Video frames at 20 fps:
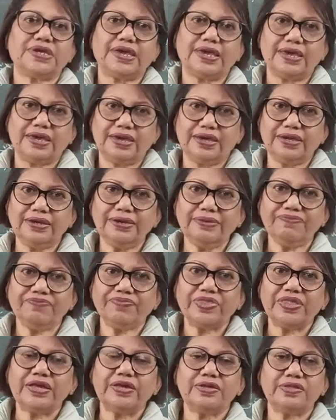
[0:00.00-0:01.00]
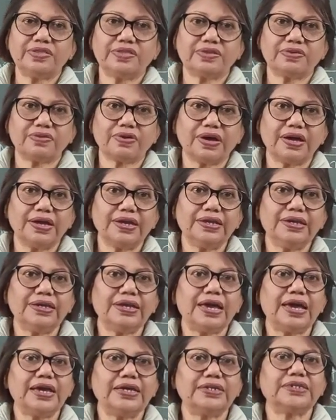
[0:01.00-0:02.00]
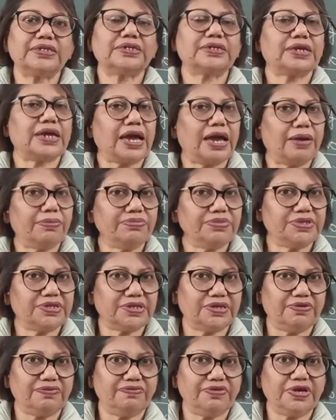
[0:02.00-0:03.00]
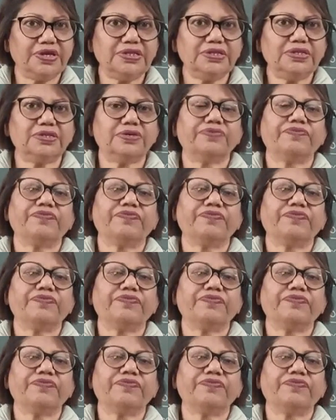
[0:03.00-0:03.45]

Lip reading: and Israel at Camp David,